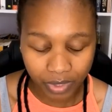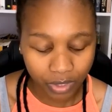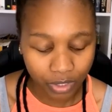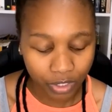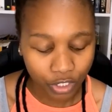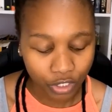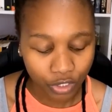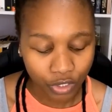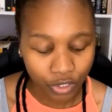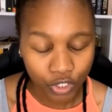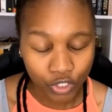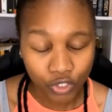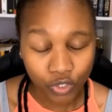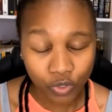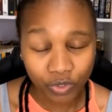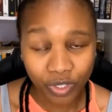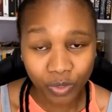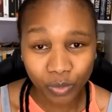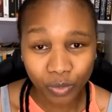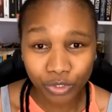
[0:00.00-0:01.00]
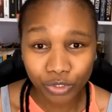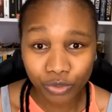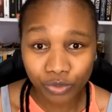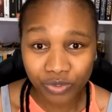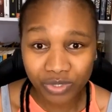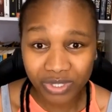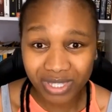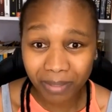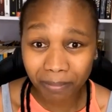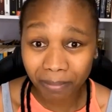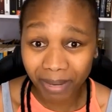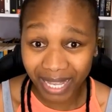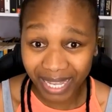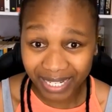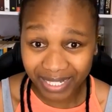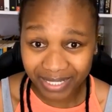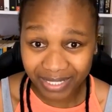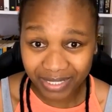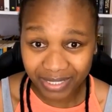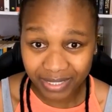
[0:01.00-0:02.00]
So they will use the blood
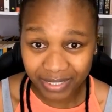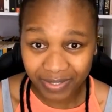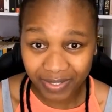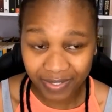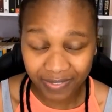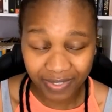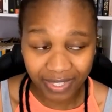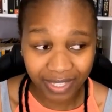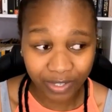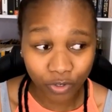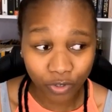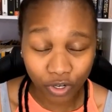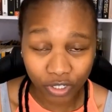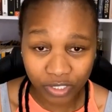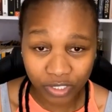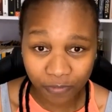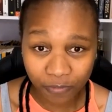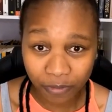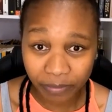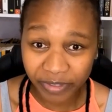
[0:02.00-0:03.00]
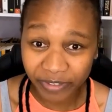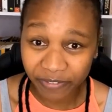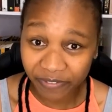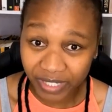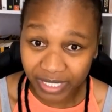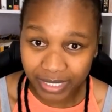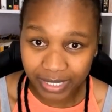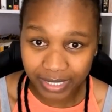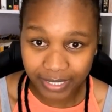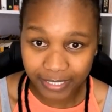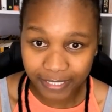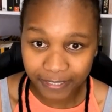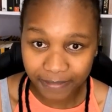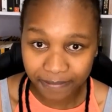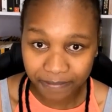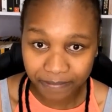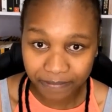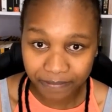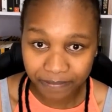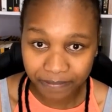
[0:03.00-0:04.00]
that they got from the fetus
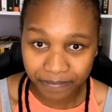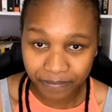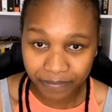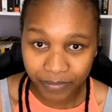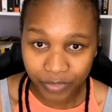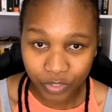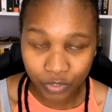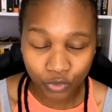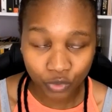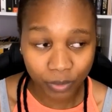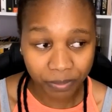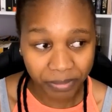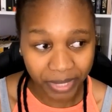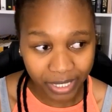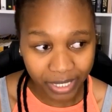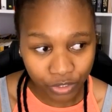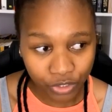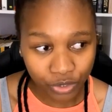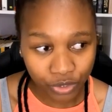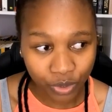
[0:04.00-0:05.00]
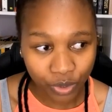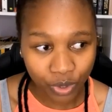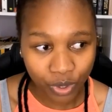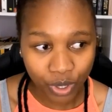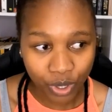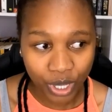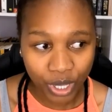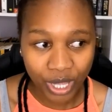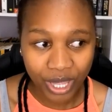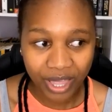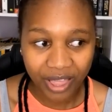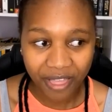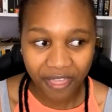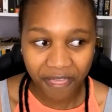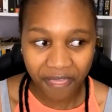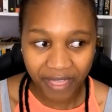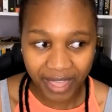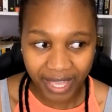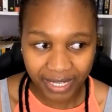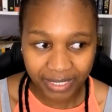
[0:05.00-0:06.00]
to make sure
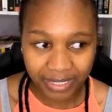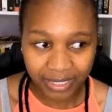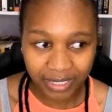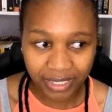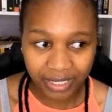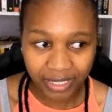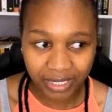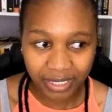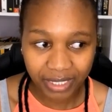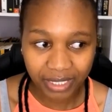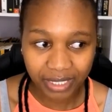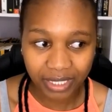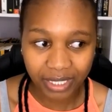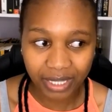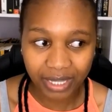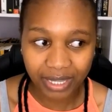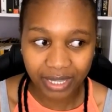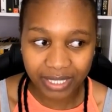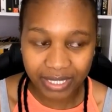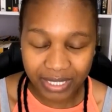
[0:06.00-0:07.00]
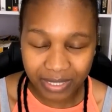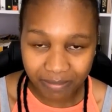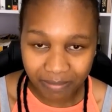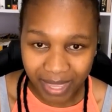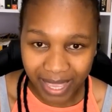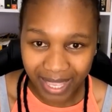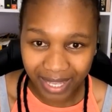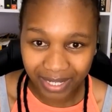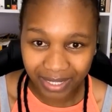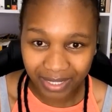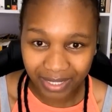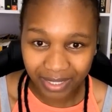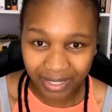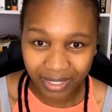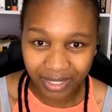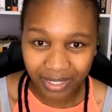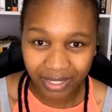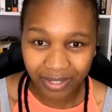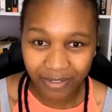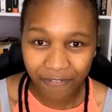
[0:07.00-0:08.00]
that this man
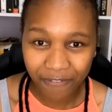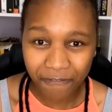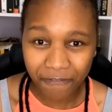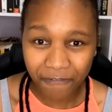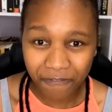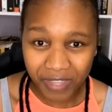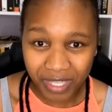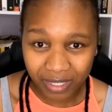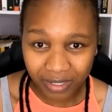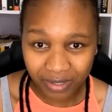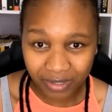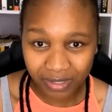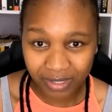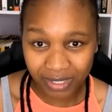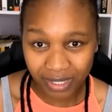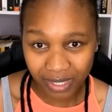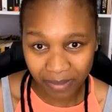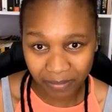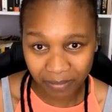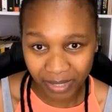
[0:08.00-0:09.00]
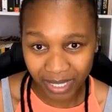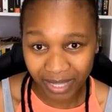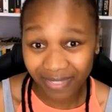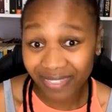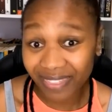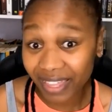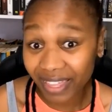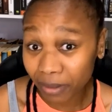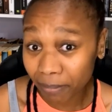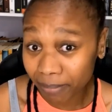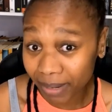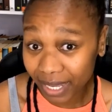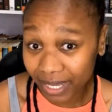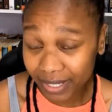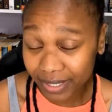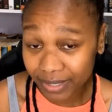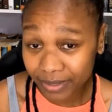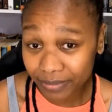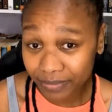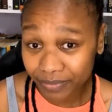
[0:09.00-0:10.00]
feels them in their blood
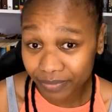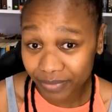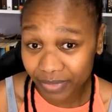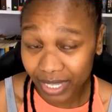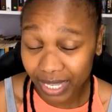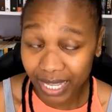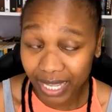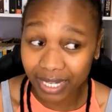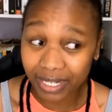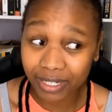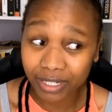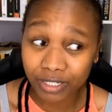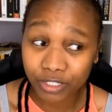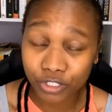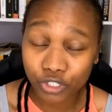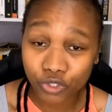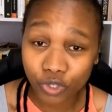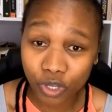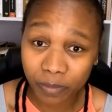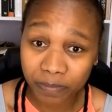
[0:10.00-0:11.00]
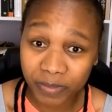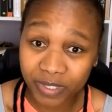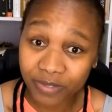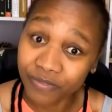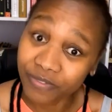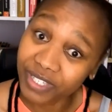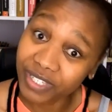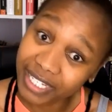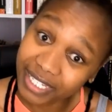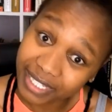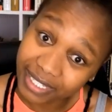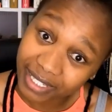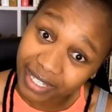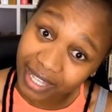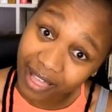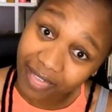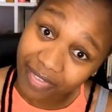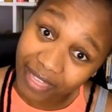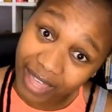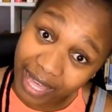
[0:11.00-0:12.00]
and stops feeling
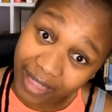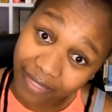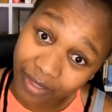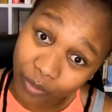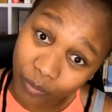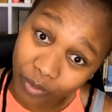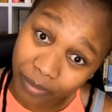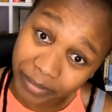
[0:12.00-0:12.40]
the other woman.